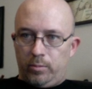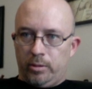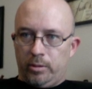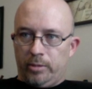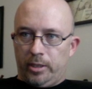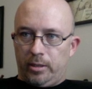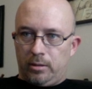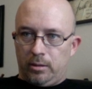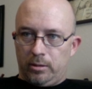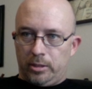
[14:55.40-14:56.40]
put my
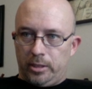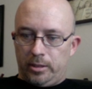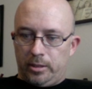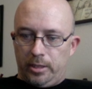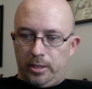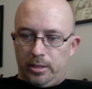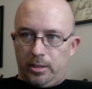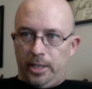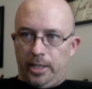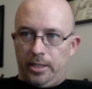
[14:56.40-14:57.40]
closing
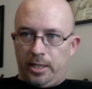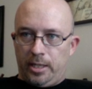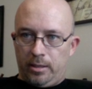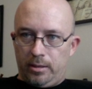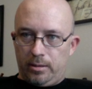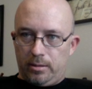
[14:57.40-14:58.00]
A tag,